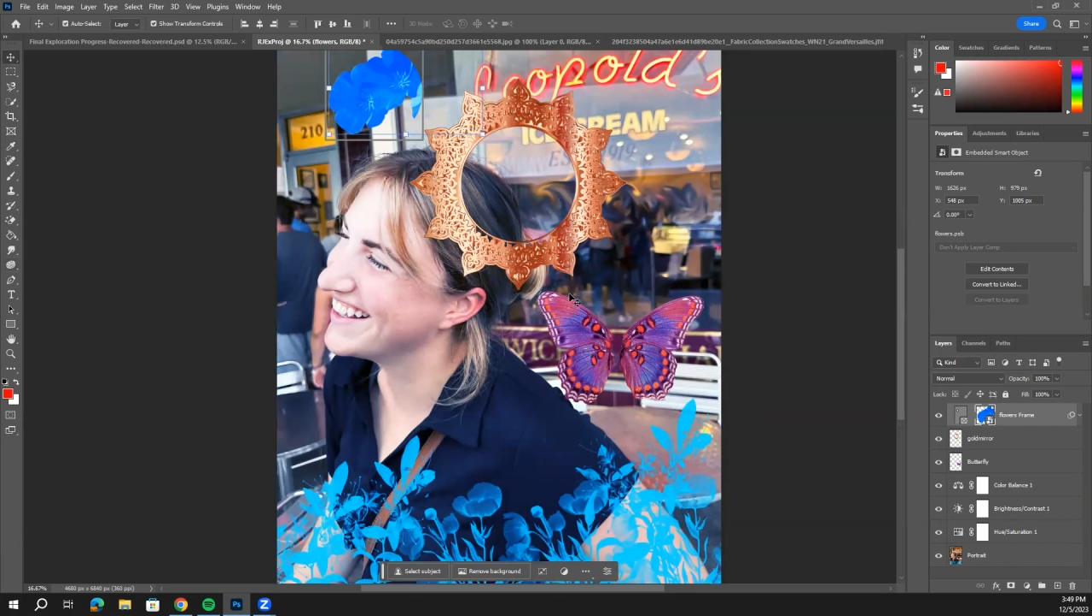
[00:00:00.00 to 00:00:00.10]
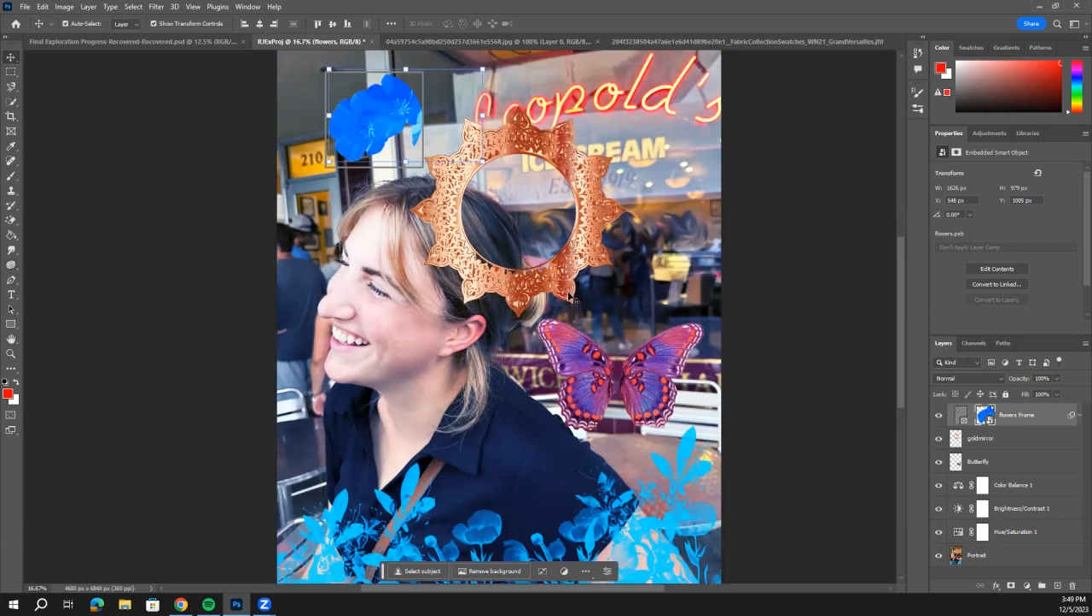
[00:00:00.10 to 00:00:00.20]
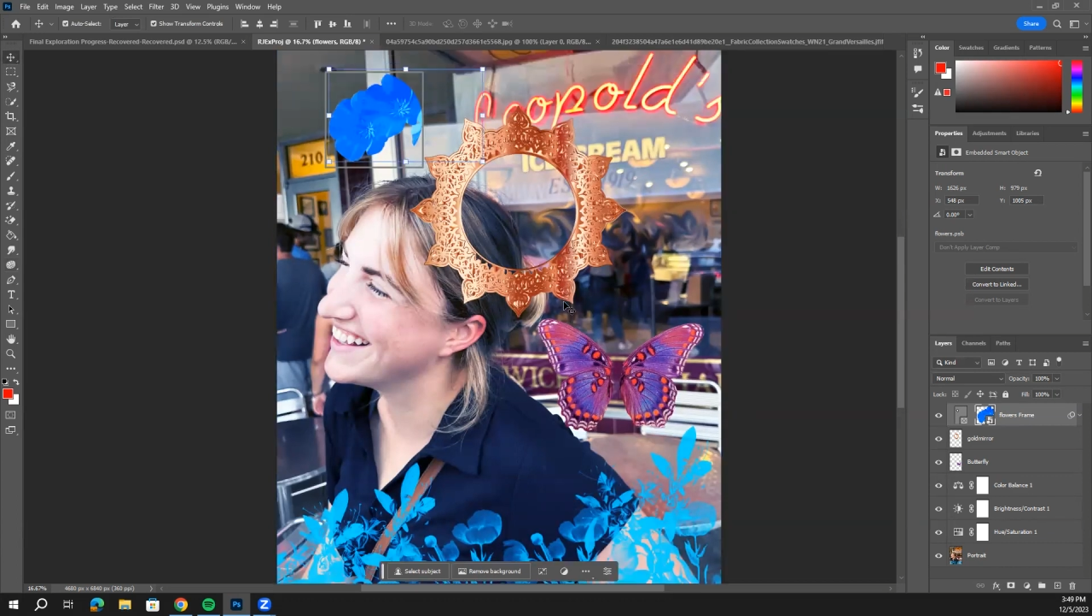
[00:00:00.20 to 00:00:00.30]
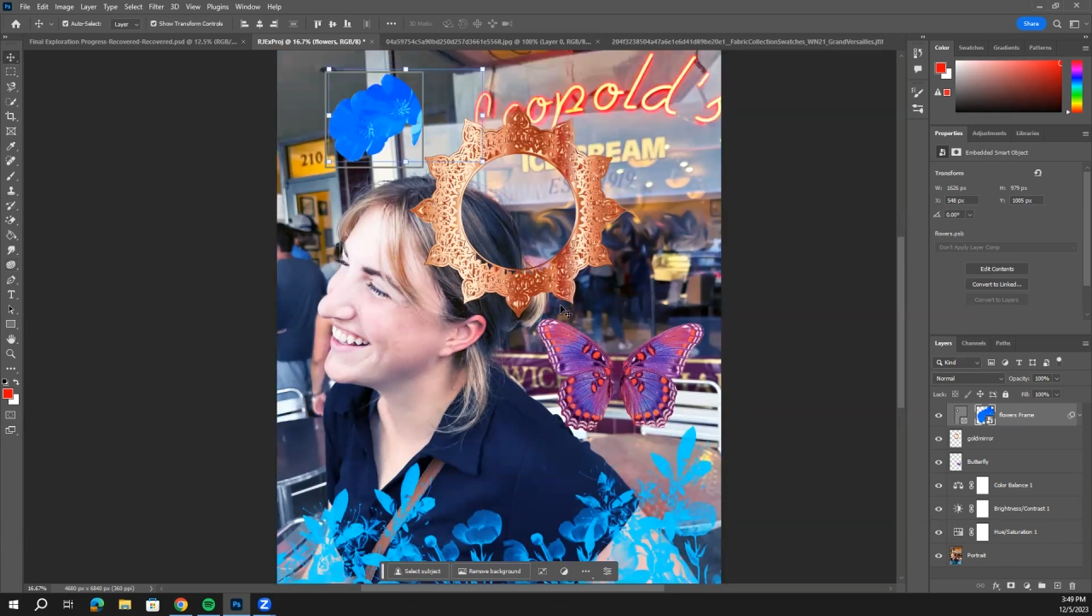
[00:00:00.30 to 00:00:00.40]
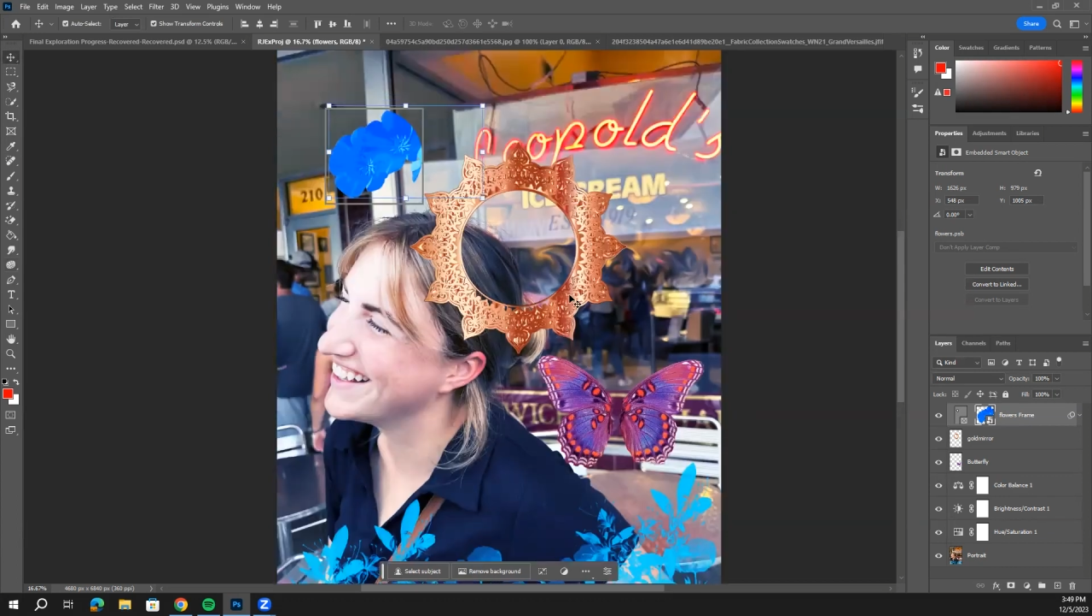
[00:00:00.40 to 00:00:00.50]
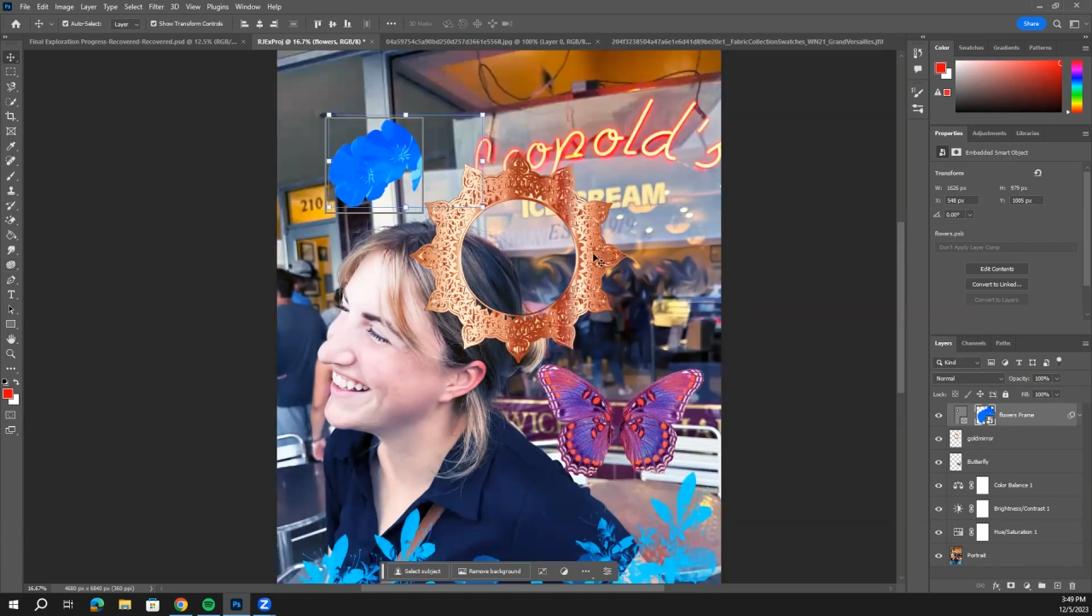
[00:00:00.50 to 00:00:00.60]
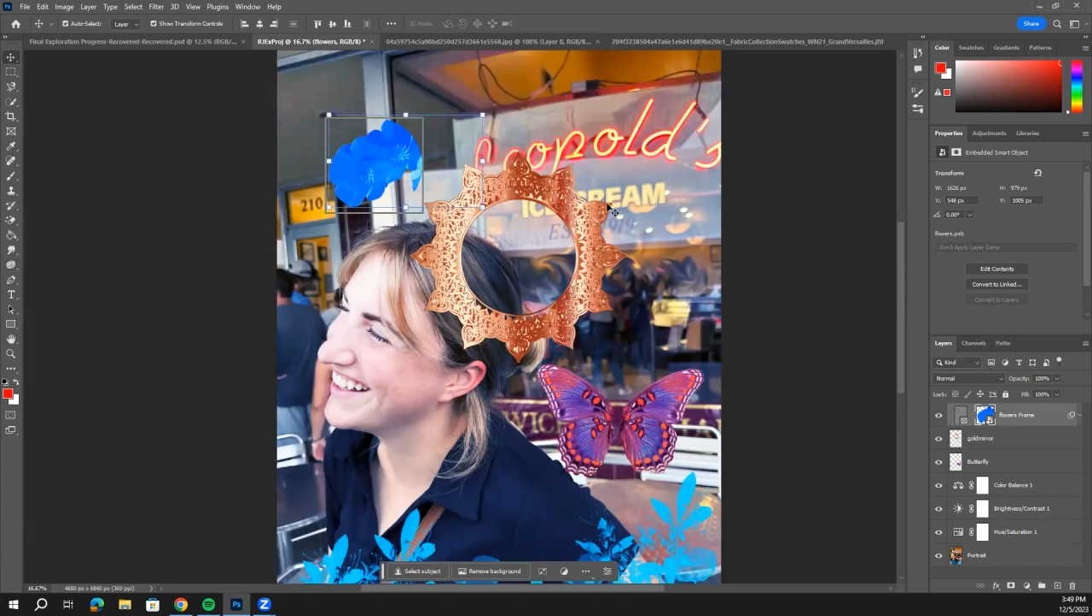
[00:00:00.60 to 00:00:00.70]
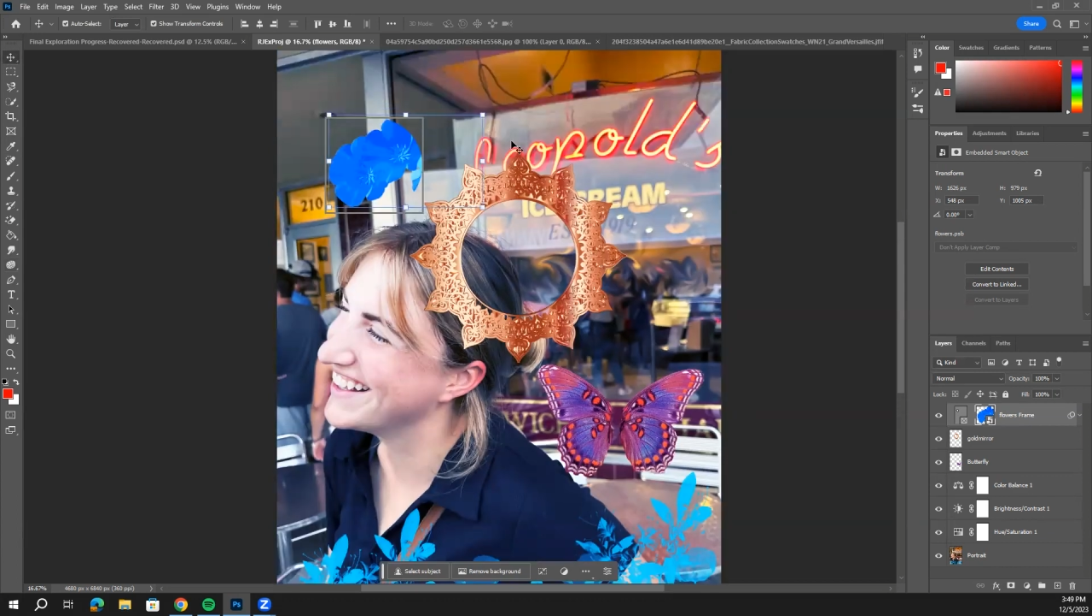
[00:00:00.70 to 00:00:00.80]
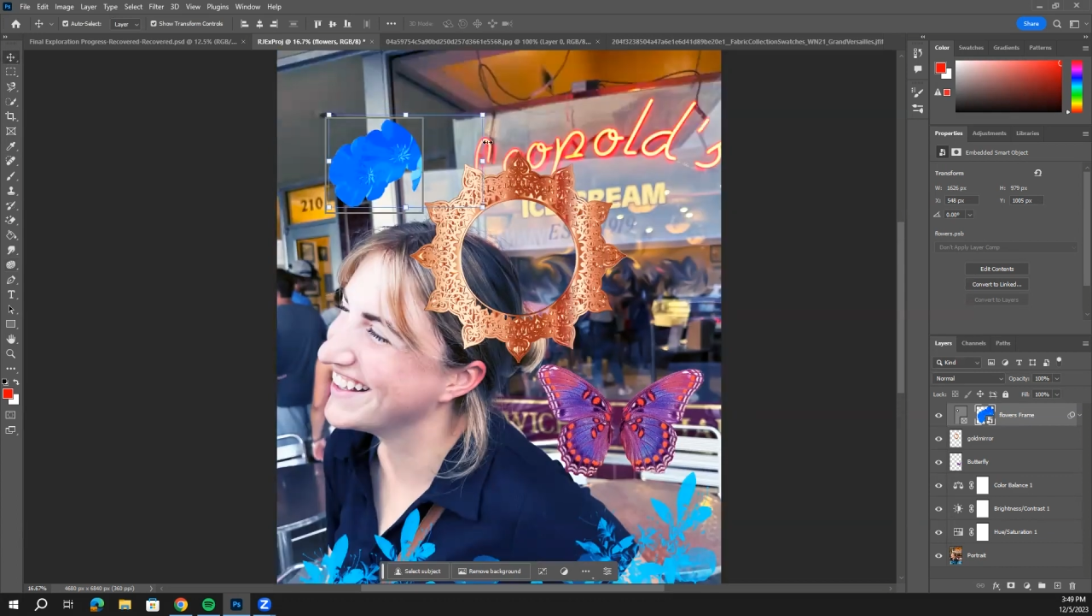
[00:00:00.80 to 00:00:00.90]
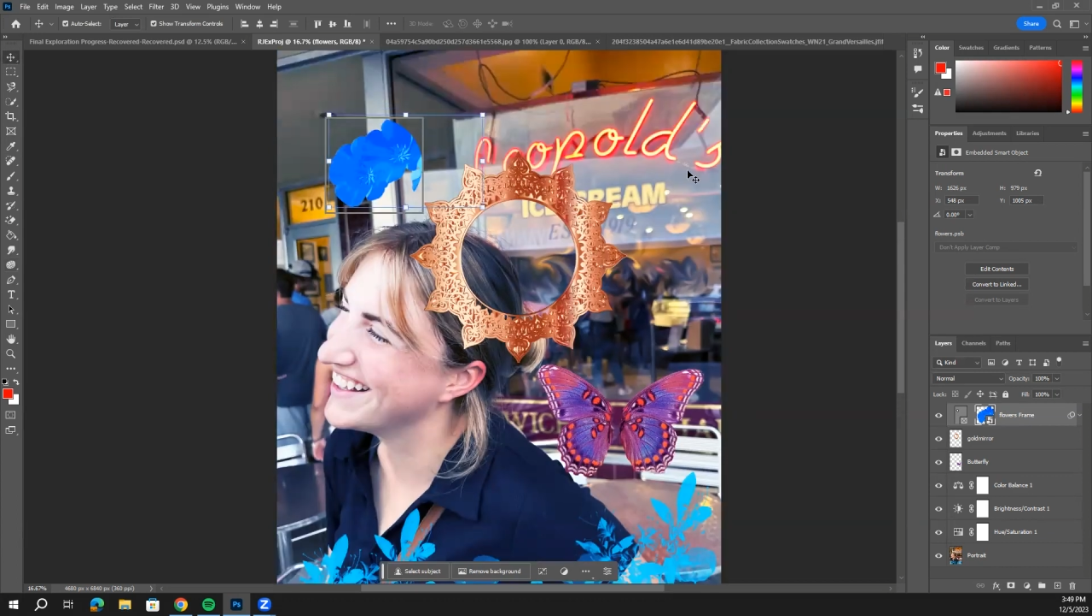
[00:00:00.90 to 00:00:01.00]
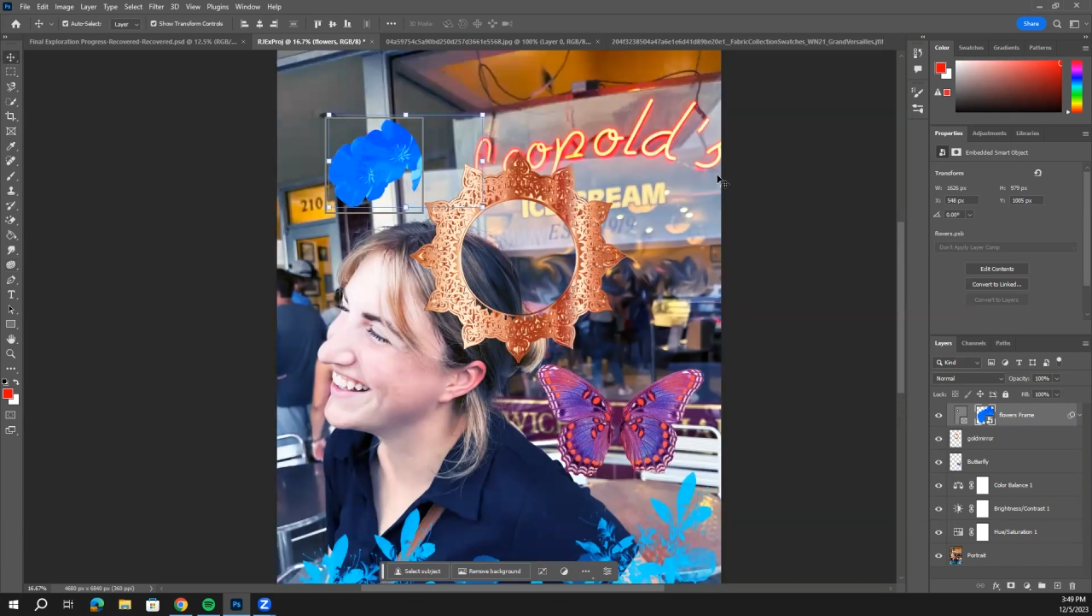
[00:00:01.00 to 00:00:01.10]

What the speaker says: the project,